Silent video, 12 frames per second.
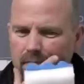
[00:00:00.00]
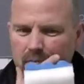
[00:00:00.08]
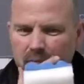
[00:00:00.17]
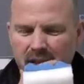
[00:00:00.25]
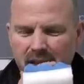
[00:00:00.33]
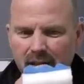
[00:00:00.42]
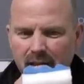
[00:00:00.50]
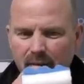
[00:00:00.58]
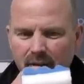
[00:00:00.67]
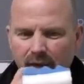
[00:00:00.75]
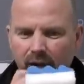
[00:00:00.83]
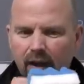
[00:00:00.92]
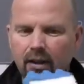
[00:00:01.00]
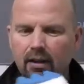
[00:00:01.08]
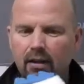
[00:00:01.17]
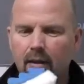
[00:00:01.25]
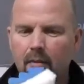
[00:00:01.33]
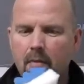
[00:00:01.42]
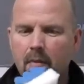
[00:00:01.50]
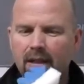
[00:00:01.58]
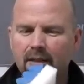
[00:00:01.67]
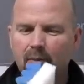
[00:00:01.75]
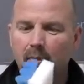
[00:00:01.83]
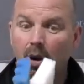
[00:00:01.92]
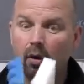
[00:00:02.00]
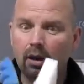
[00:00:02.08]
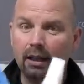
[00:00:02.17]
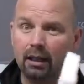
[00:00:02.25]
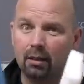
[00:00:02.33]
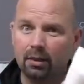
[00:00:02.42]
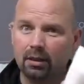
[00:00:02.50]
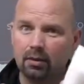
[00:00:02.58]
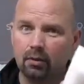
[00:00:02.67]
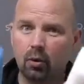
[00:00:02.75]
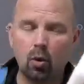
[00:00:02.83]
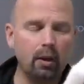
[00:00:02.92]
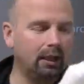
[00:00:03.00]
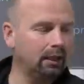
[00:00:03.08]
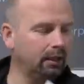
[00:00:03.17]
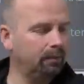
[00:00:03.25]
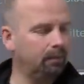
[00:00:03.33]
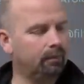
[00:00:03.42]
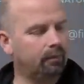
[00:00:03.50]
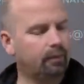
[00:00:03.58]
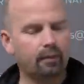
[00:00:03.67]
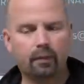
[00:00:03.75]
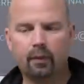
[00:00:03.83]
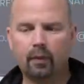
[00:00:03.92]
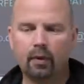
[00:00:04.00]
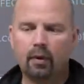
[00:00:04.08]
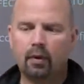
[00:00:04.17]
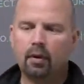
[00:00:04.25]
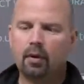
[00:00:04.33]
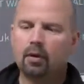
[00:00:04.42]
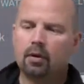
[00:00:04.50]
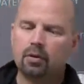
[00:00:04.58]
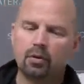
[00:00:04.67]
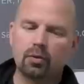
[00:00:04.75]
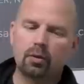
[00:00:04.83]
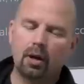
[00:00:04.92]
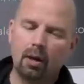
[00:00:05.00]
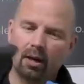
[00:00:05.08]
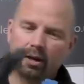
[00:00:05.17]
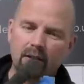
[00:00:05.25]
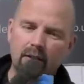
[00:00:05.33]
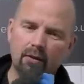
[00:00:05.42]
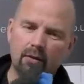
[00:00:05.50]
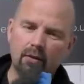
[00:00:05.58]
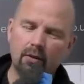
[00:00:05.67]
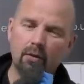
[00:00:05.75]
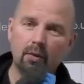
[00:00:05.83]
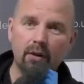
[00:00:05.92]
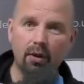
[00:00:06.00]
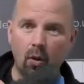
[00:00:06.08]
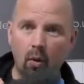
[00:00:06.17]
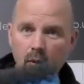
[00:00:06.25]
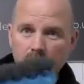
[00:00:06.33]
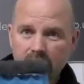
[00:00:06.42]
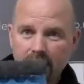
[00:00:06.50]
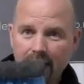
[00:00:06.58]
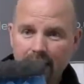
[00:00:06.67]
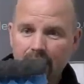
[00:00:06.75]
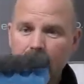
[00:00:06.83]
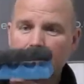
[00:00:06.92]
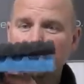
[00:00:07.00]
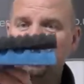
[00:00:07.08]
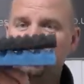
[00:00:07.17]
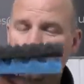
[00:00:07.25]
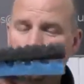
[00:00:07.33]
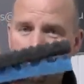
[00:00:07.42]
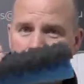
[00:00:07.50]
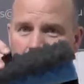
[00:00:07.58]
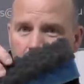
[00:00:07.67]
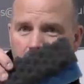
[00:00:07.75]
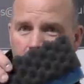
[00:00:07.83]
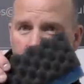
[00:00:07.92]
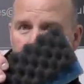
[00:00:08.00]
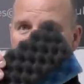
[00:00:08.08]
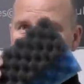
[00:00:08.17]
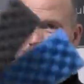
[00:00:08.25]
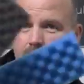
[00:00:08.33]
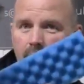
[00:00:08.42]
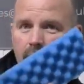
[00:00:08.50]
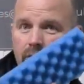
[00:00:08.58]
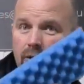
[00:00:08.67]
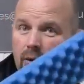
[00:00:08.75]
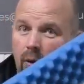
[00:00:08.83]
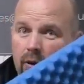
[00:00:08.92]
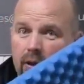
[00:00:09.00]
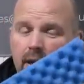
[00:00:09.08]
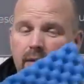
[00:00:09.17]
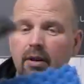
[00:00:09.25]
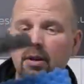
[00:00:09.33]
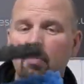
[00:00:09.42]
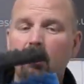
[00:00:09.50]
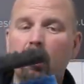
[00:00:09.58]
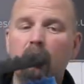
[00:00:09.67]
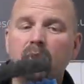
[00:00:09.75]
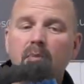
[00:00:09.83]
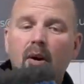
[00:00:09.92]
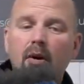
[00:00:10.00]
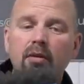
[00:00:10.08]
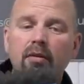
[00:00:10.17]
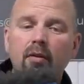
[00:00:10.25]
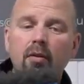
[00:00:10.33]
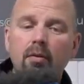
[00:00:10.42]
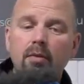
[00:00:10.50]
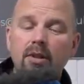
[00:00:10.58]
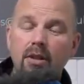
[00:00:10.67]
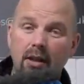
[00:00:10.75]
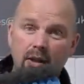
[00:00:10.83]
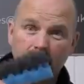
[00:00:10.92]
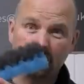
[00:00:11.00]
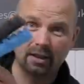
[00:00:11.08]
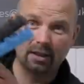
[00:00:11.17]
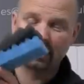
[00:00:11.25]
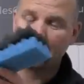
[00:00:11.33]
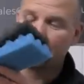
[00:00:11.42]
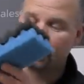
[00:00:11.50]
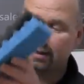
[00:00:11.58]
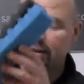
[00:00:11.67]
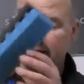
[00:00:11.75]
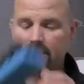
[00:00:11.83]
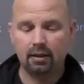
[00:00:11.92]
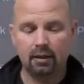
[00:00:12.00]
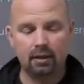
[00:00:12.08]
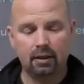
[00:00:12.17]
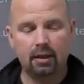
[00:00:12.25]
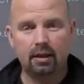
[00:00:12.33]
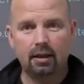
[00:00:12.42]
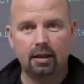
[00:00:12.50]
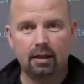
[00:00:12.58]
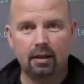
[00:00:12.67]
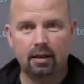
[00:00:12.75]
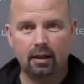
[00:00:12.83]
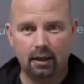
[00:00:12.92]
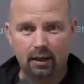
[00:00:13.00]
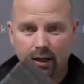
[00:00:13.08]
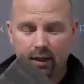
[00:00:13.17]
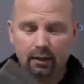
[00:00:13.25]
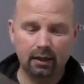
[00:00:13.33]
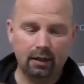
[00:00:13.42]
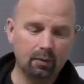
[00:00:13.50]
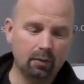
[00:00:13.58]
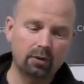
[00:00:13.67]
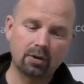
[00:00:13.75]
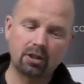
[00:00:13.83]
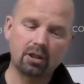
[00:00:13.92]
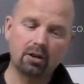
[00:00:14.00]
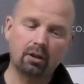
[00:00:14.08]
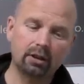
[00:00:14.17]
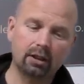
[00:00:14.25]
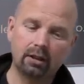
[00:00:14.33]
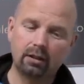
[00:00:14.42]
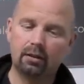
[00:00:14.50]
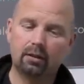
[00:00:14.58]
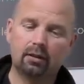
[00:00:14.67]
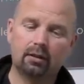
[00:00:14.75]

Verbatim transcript: medium and fine might block a little bit too quickly. So I'm actually going to go with coarse and medium. Both of them are just ordinary bumpy pond forms, cut to size and they would just slot in